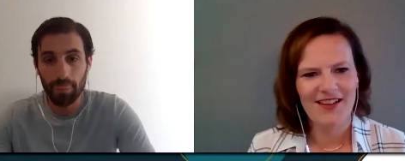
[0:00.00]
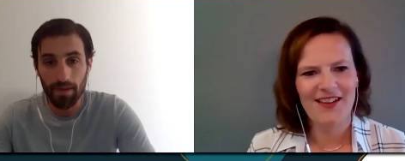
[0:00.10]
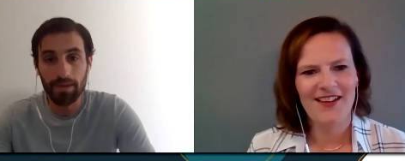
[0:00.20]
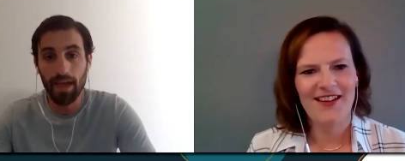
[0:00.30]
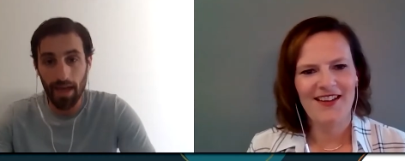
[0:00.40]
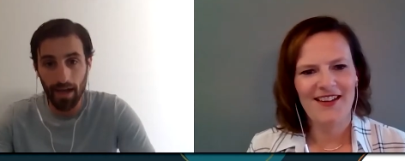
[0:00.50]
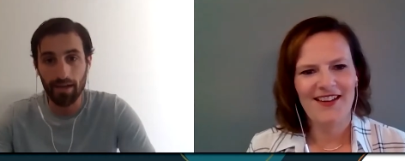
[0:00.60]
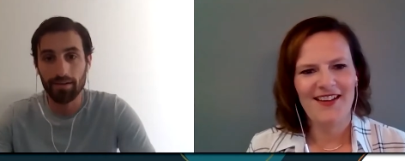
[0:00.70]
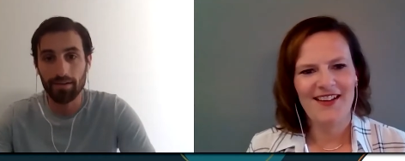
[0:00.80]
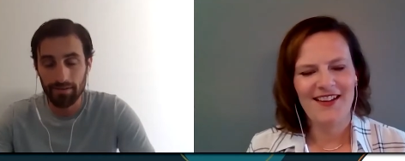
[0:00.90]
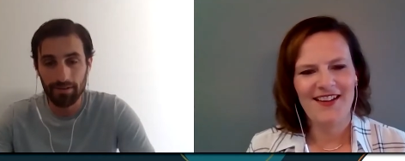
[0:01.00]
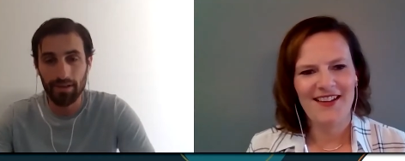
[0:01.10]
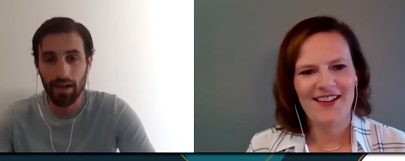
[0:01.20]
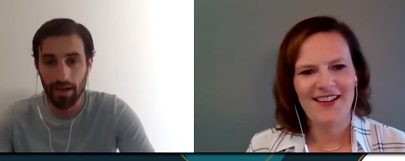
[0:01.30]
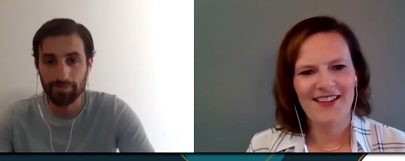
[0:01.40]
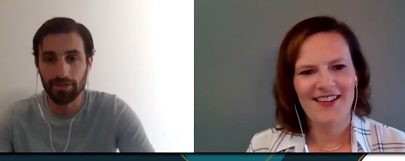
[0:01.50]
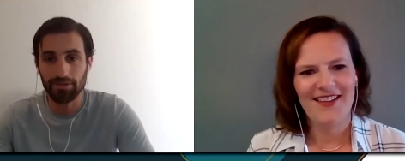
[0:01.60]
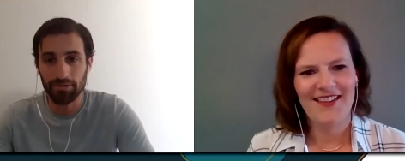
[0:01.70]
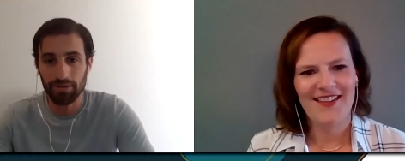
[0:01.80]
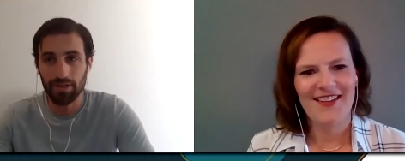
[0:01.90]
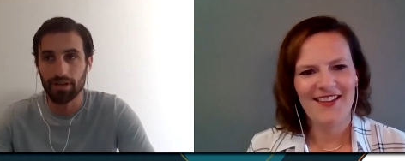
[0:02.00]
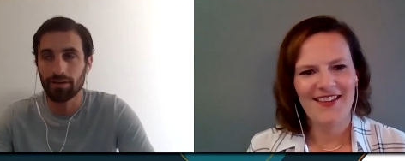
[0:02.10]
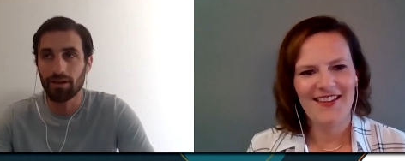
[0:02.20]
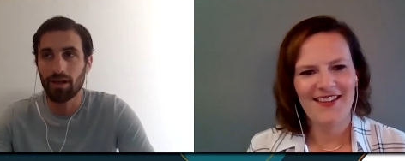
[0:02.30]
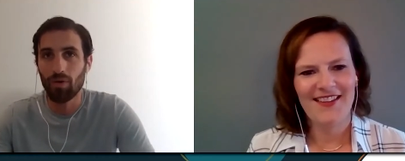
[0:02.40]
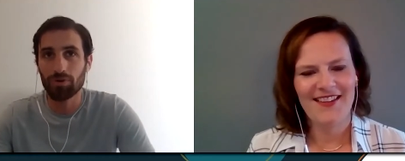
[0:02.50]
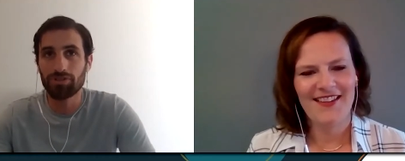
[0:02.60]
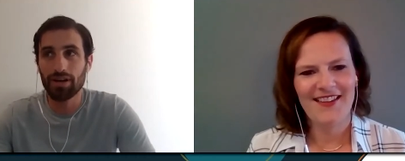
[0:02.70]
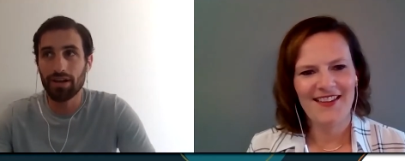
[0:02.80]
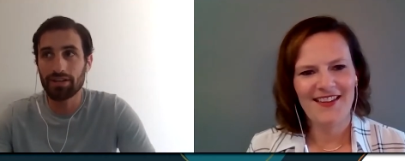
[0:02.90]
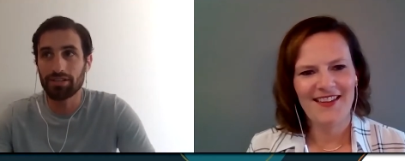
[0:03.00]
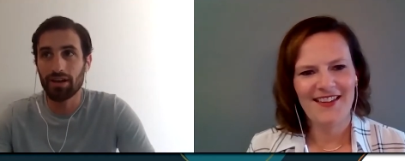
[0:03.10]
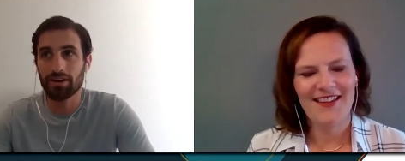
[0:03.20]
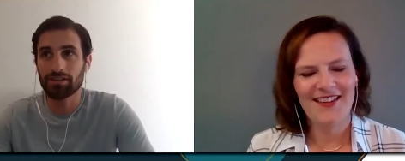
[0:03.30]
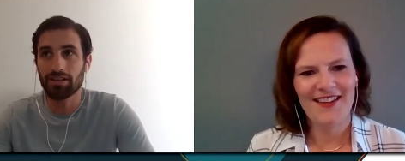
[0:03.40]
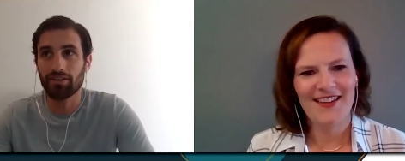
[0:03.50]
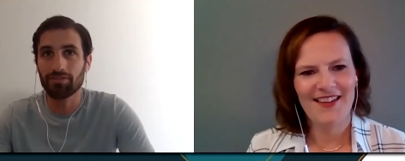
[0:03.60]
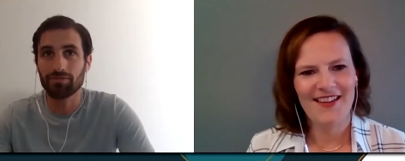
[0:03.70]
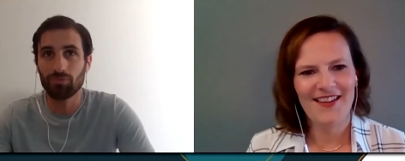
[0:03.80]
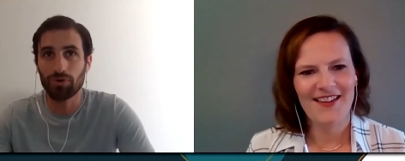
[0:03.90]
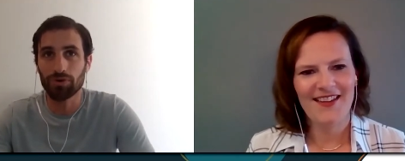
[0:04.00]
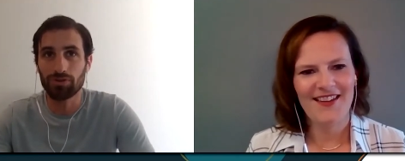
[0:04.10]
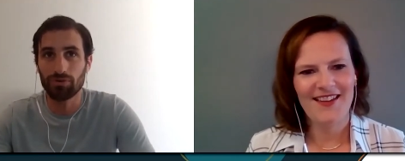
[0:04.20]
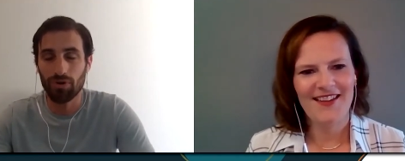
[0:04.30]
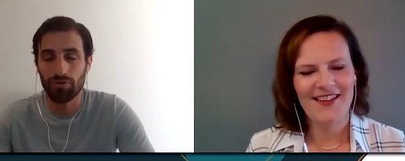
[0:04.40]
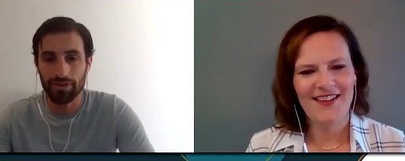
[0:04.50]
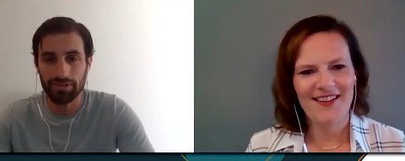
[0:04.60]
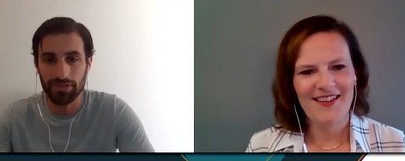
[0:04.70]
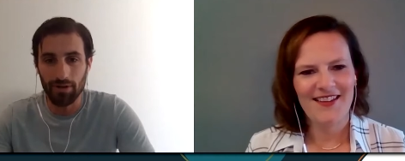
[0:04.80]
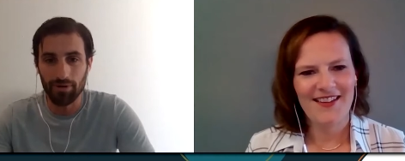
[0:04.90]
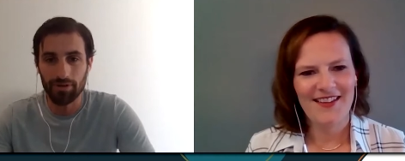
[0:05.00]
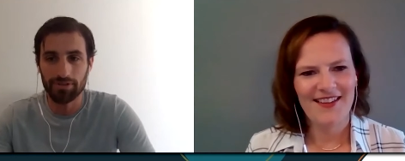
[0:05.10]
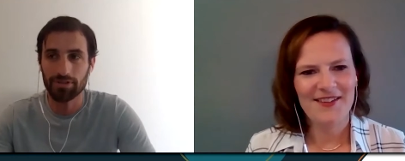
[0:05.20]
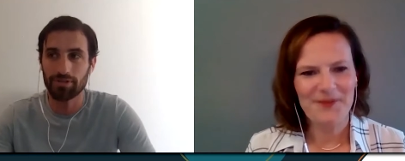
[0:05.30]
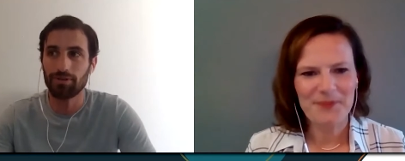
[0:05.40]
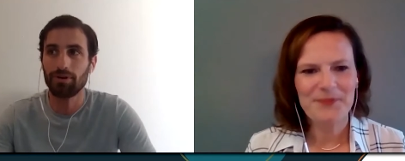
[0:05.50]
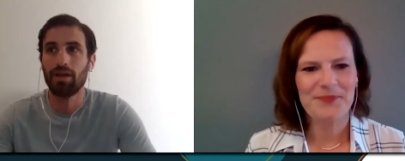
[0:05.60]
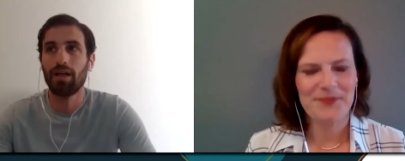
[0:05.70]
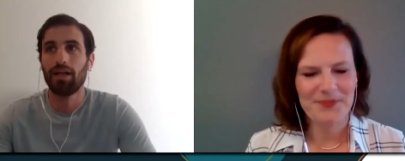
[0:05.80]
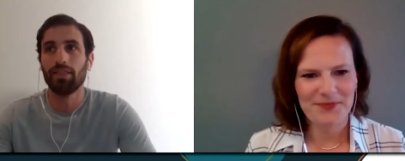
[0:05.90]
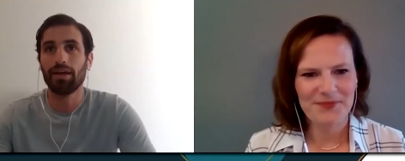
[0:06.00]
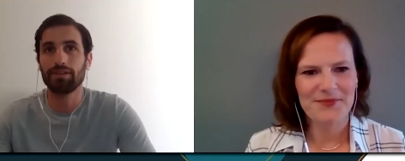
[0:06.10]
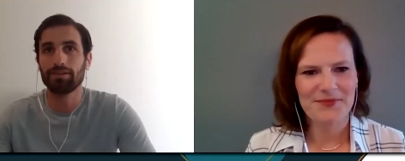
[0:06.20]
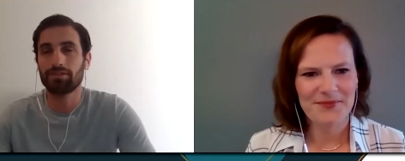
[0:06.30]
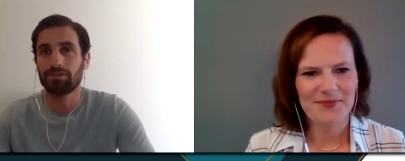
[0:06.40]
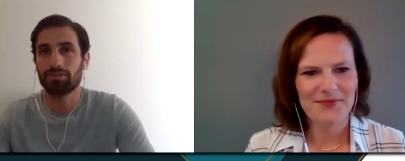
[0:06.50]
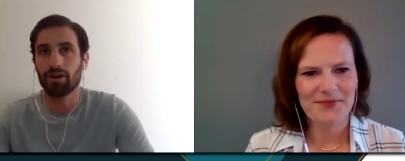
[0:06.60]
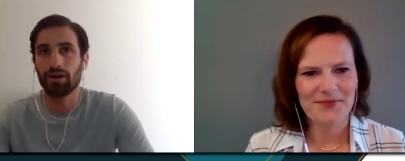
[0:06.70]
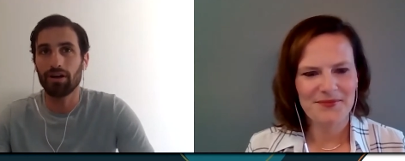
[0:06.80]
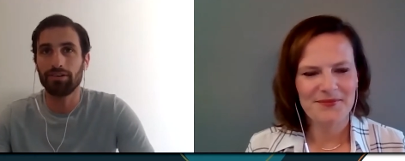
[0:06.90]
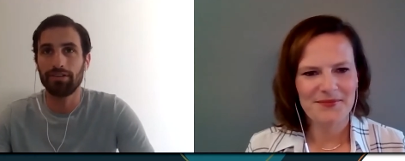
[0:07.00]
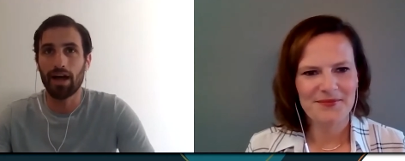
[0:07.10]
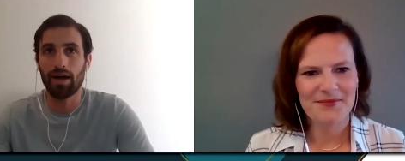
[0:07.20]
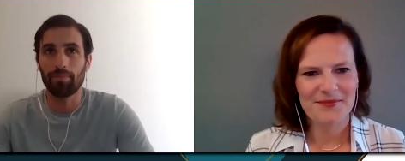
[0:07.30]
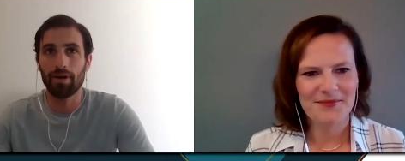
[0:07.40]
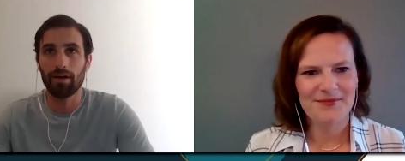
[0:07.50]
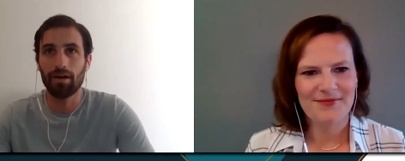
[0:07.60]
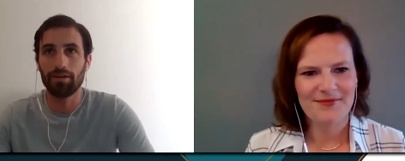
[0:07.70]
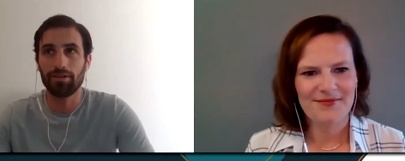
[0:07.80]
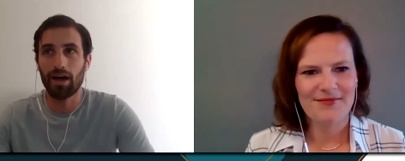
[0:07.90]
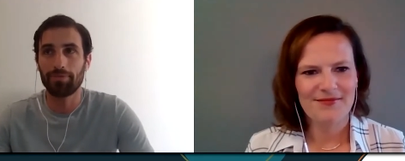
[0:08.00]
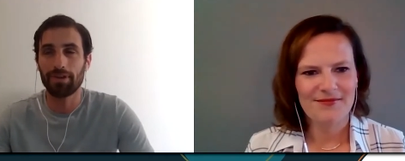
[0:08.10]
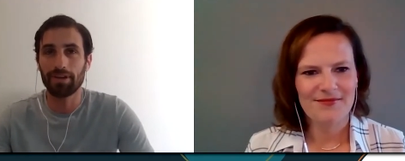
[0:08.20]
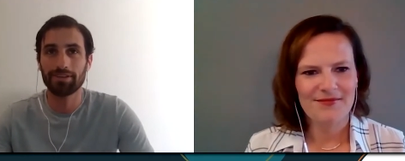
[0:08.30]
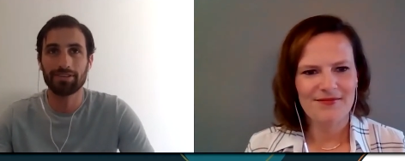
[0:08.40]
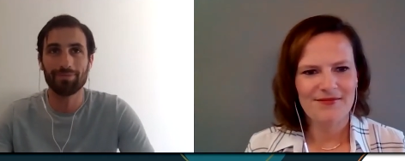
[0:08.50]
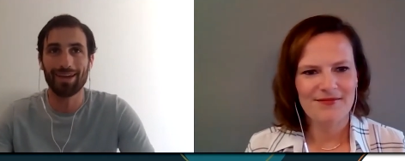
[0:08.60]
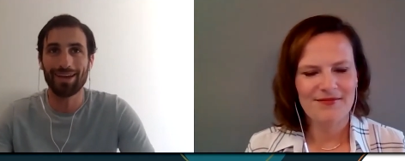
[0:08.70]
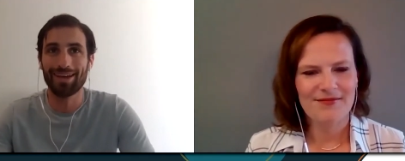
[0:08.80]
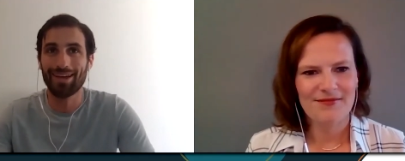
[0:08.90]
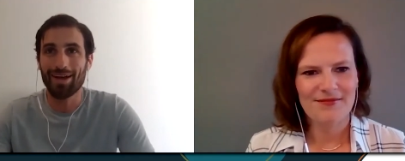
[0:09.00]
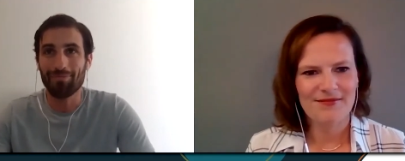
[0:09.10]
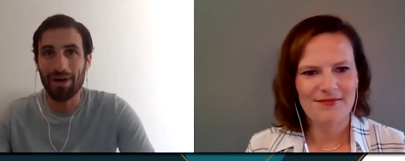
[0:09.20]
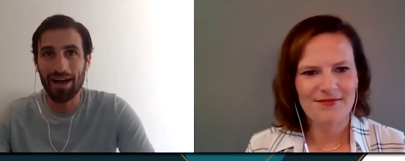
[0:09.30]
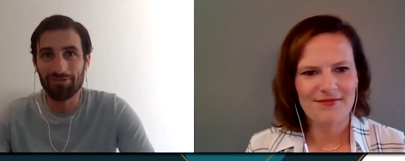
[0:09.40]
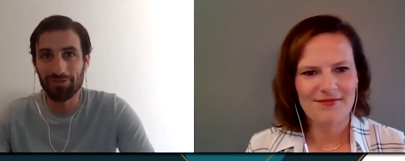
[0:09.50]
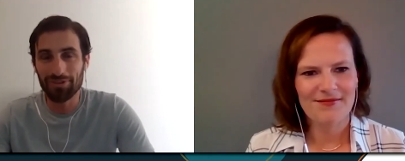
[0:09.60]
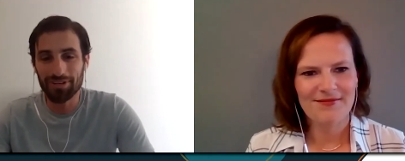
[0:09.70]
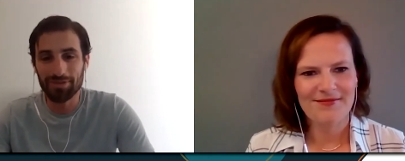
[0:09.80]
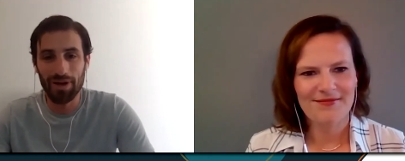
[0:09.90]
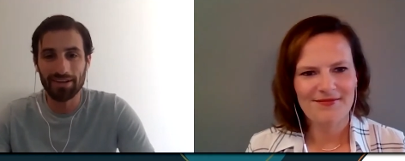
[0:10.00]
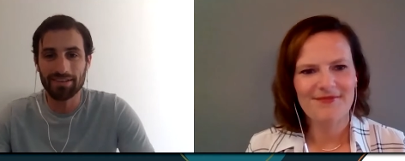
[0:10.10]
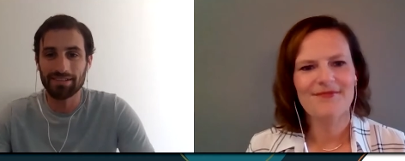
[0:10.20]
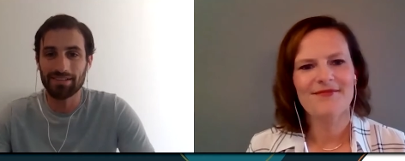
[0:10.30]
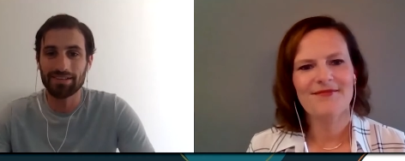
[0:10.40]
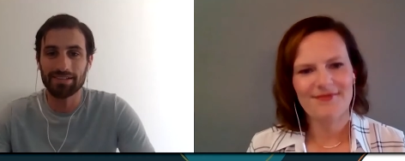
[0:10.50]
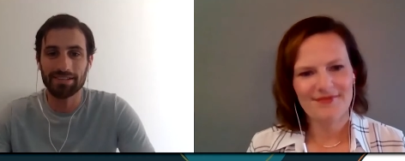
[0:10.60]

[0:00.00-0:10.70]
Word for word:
Speaker 1: Yeah. Yeah, absolutely. And we're trying to educate ourselves more too over the summer to like start adopt adopting some like mindfulness practices and